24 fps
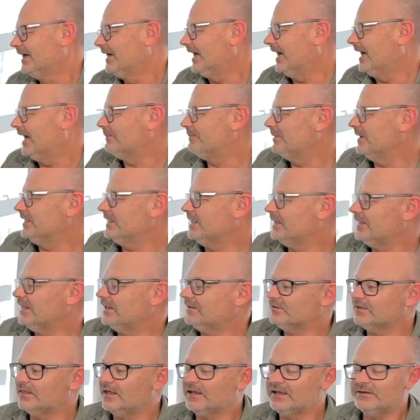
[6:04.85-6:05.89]
Uh, but yeah, that's,
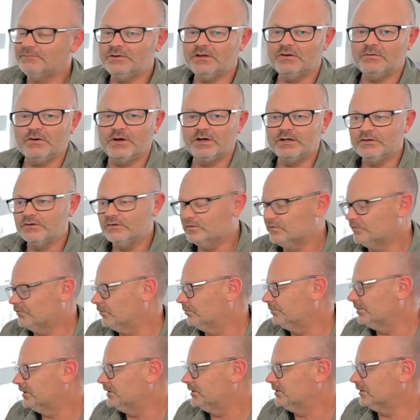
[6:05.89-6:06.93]
that can be quite useful
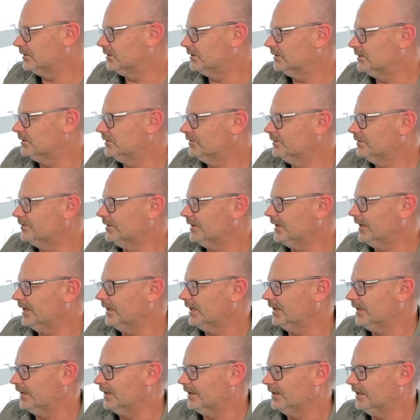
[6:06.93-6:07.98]
because,
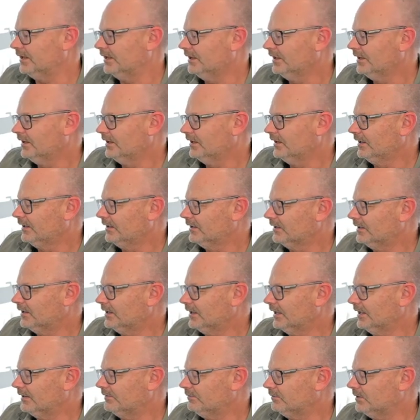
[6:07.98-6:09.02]
uh,
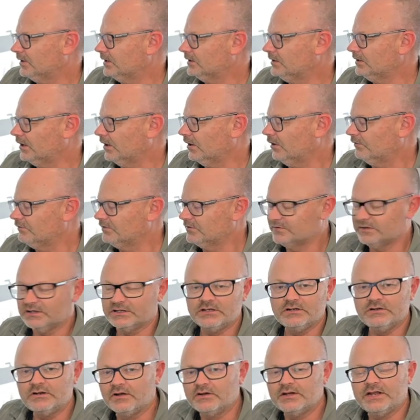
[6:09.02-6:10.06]
uh you know, obviously
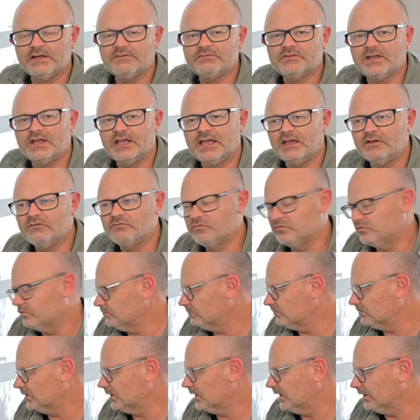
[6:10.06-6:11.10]
you don't have to have
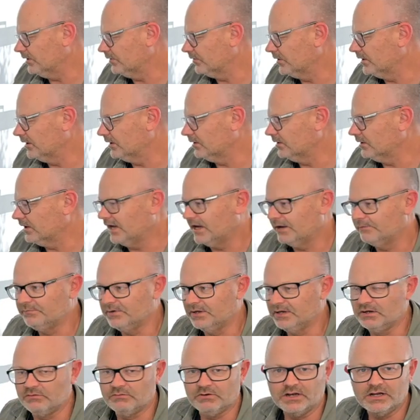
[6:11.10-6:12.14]
uh, the hub
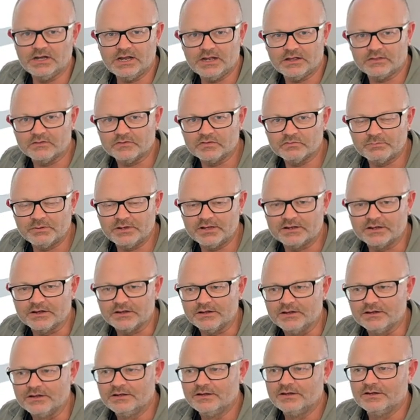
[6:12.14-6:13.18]
anywhere near the
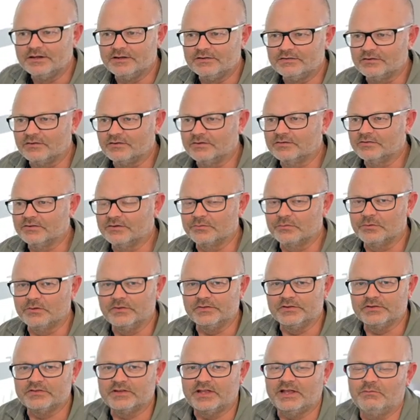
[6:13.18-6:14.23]
speaker. As long as they're all on
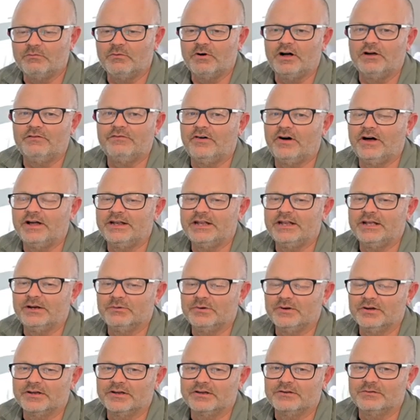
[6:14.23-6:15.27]
the same Wi-Fi
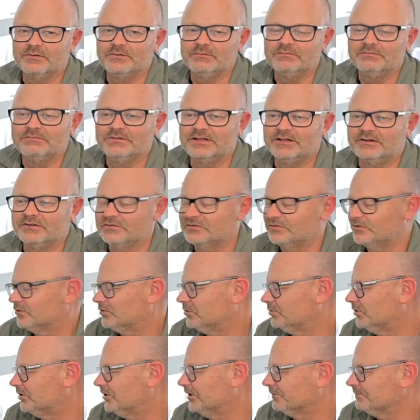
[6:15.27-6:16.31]
network, it'll it'll still
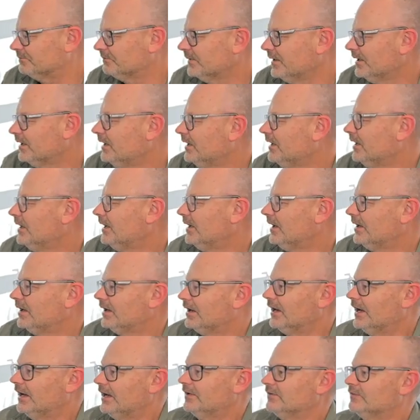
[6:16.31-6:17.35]
work.
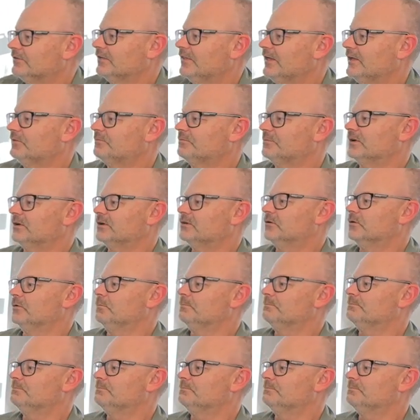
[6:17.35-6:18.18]
Uh, so that's pretty cool.